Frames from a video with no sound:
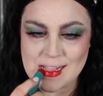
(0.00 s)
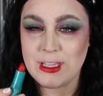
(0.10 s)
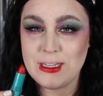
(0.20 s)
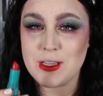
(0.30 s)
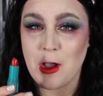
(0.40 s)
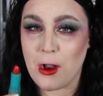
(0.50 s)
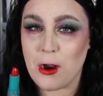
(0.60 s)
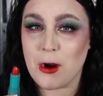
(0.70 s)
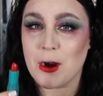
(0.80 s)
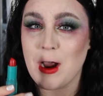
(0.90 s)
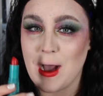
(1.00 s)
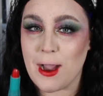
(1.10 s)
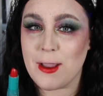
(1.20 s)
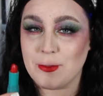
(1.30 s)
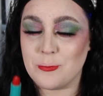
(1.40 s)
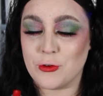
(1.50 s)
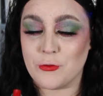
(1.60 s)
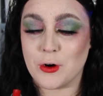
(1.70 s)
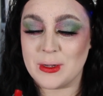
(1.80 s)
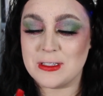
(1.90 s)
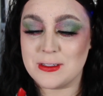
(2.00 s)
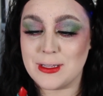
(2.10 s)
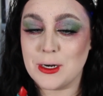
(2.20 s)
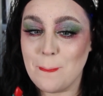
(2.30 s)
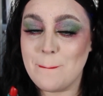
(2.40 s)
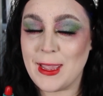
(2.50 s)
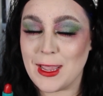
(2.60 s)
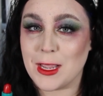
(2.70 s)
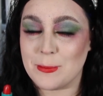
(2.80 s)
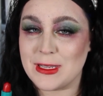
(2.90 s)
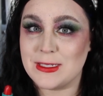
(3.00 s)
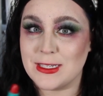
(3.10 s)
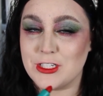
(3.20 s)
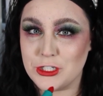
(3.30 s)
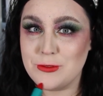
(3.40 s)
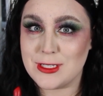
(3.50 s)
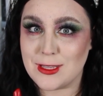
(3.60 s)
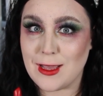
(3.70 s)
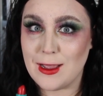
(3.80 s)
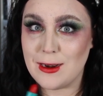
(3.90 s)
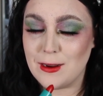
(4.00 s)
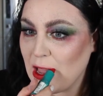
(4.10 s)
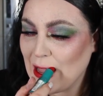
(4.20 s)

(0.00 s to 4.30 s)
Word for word: These are high performance. They're pigmented. Did you see that?